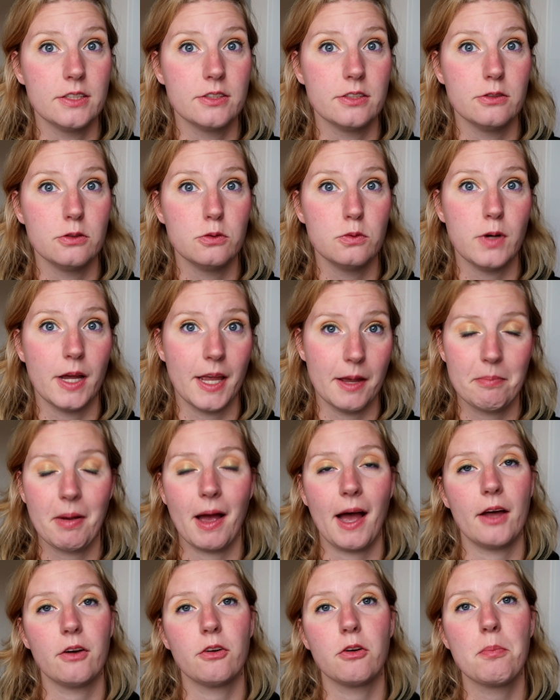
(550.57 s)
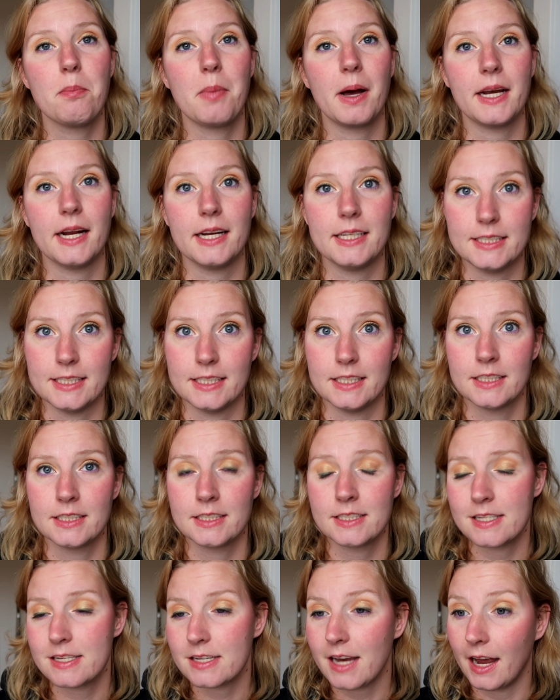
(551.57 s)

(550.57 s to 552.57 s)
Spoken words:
to hit pan on, but I didn't.